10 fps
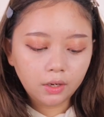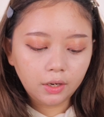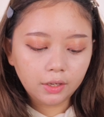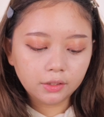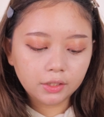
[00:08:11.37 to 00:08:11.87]

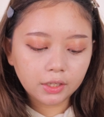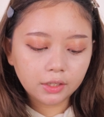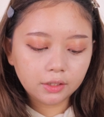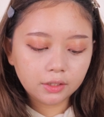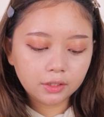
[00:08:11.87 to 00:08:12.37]
Let's
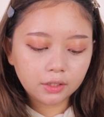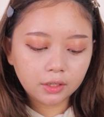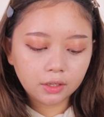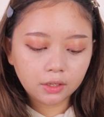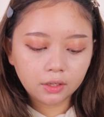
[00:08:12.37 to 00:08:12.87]
just
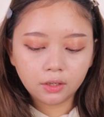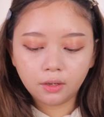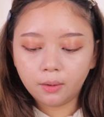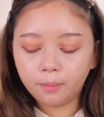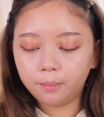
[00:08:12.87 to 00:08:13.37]

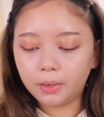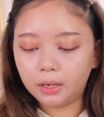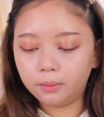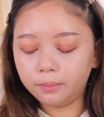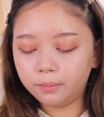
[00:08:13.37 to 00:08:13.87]

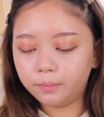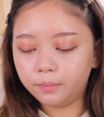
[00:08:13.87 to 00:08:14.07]
pump.